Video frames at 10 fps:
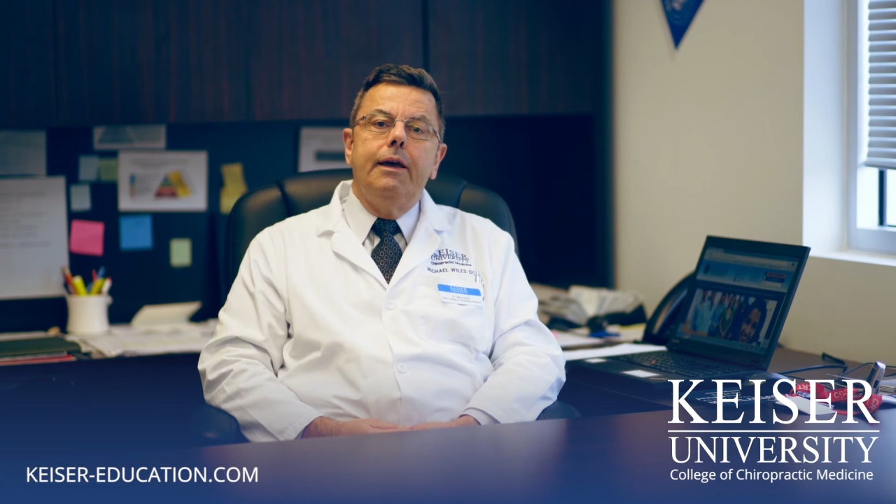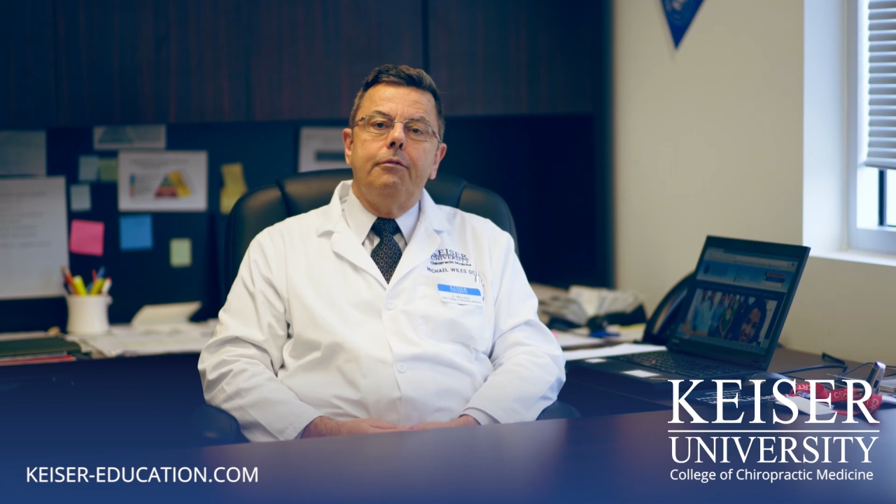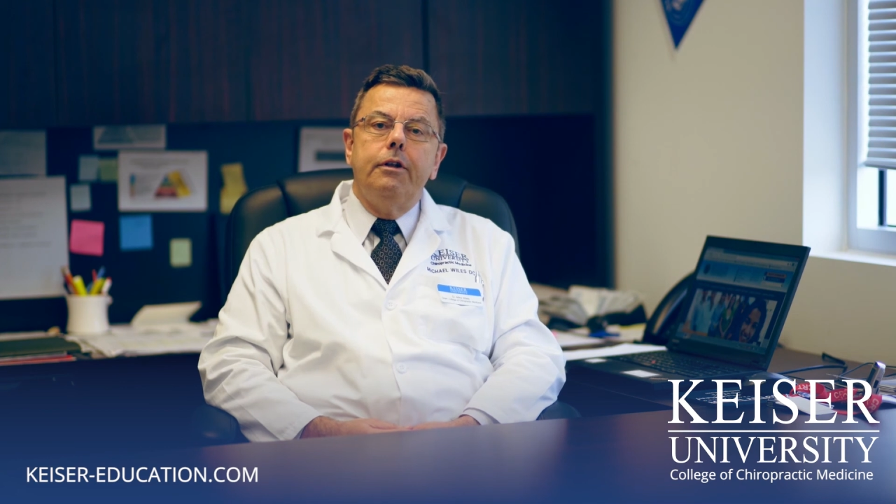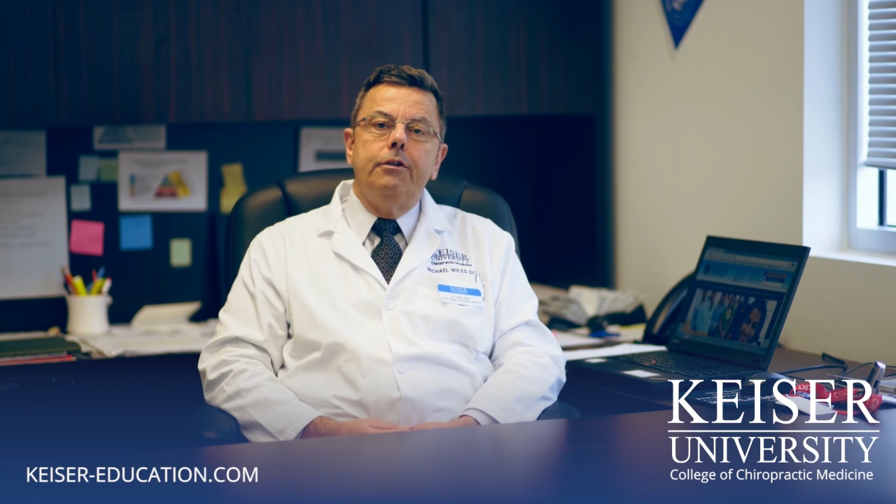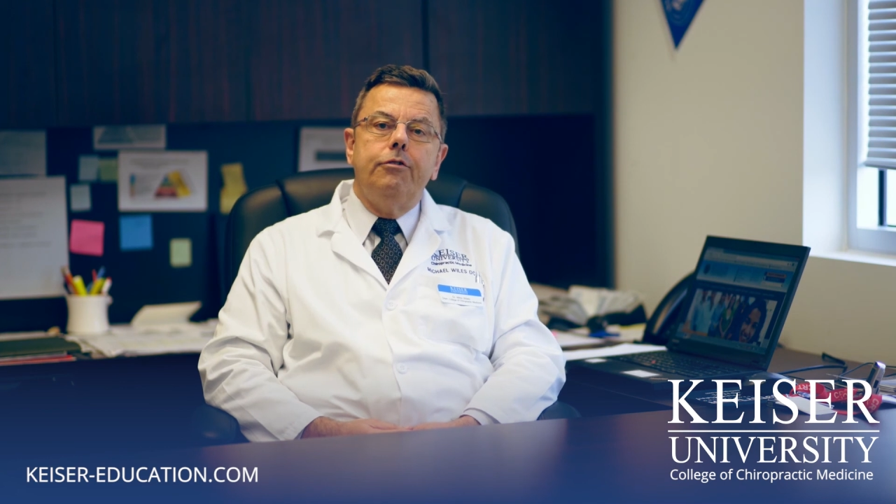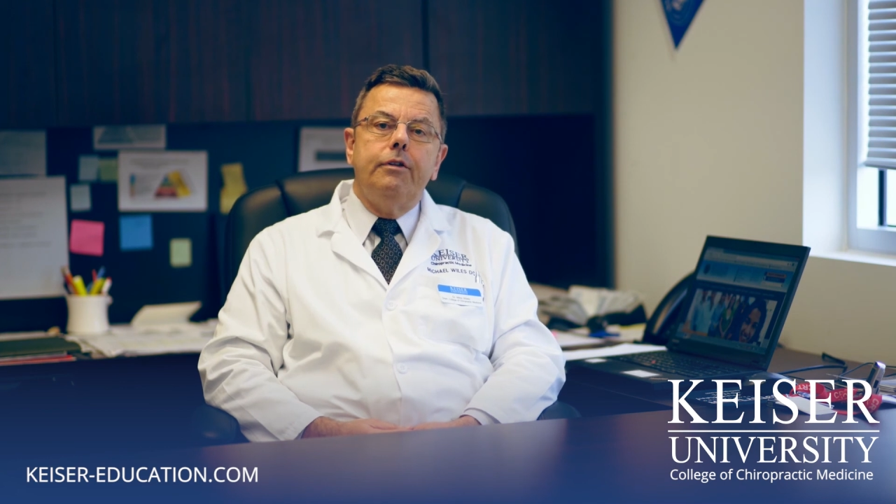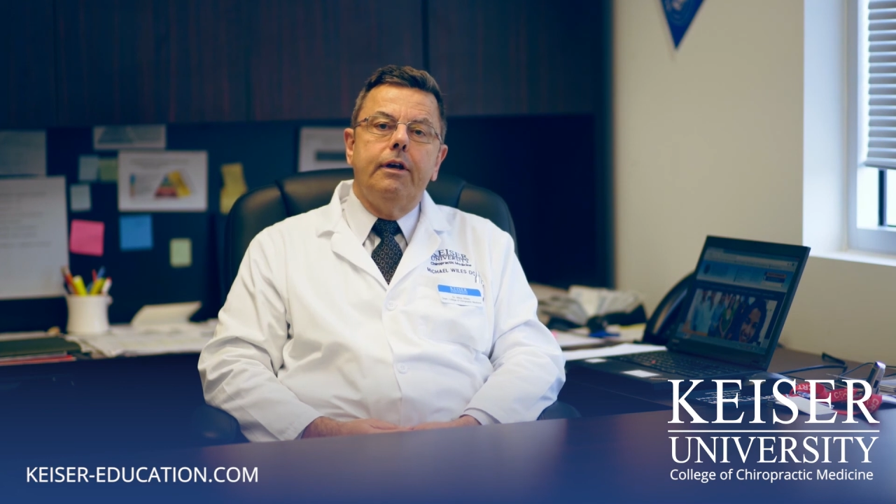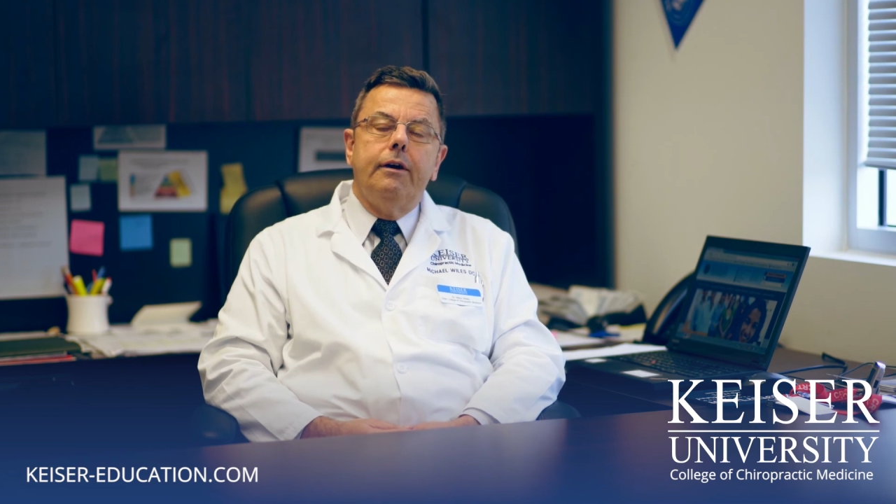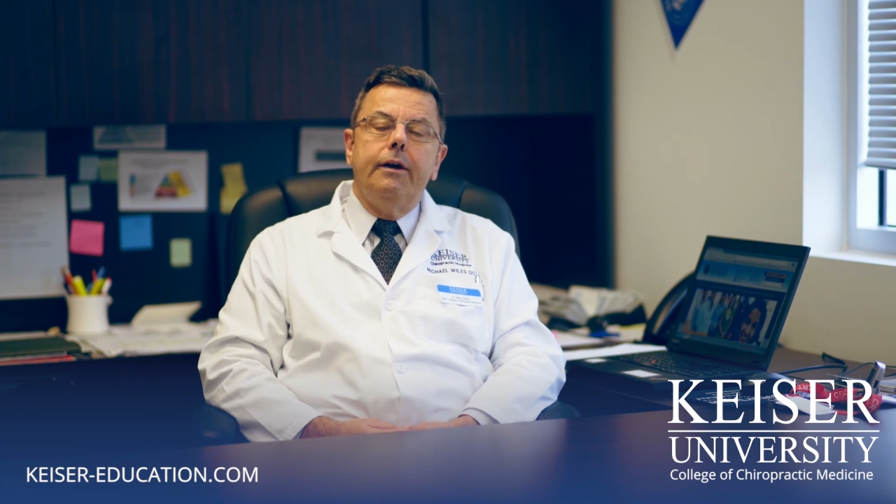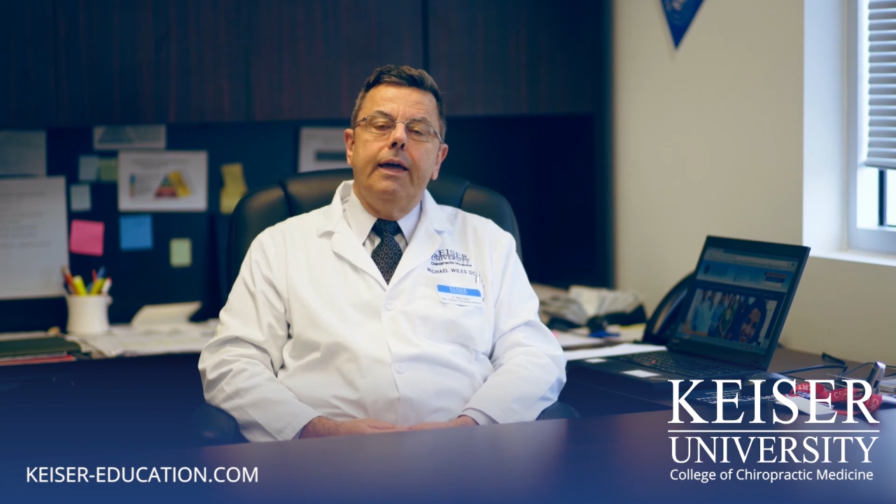evidence
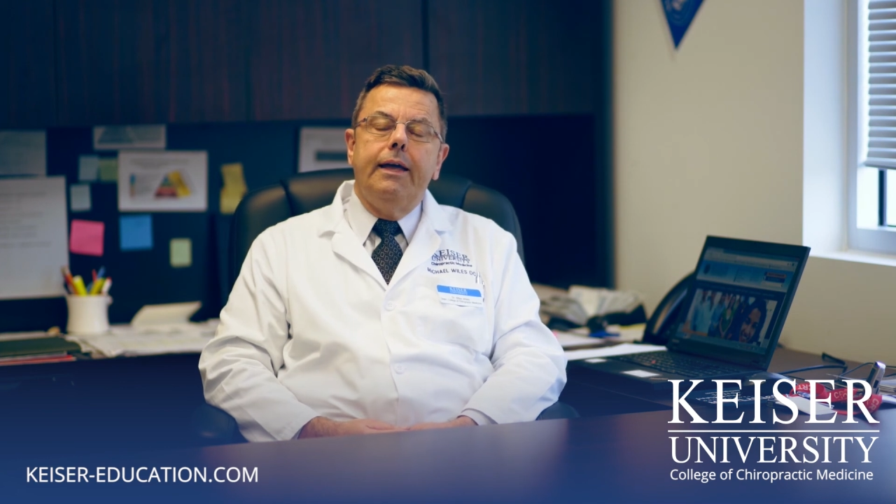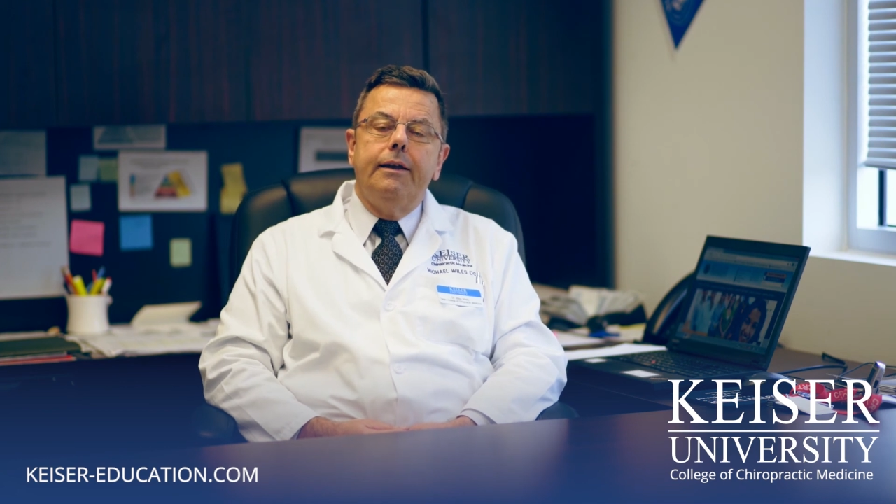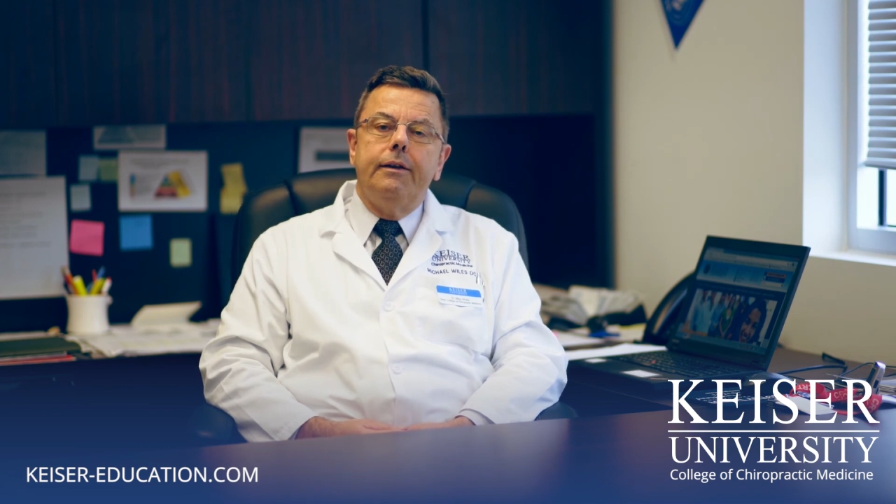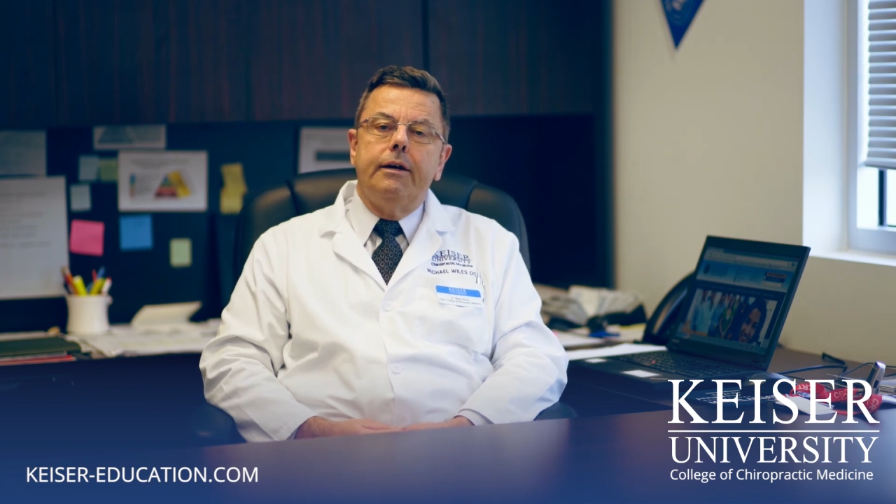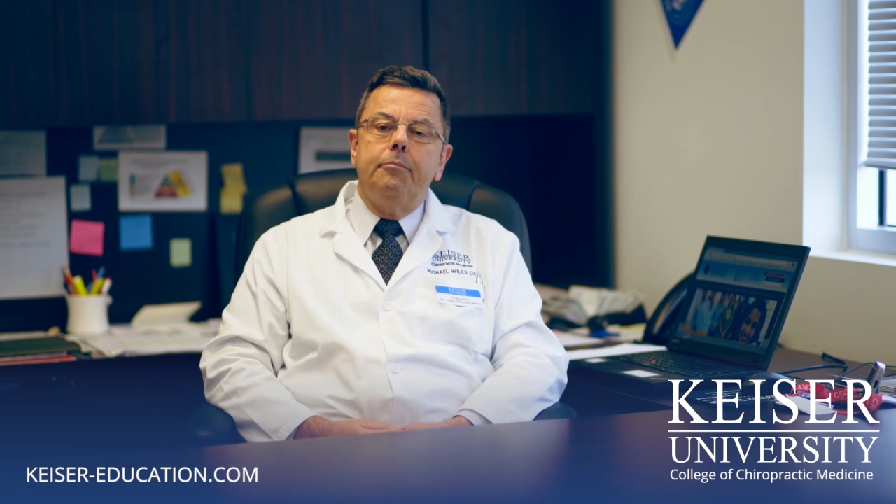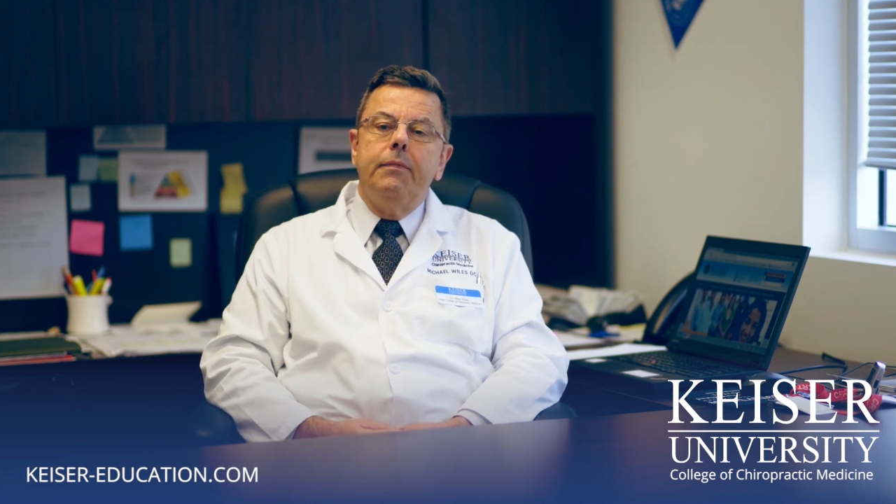and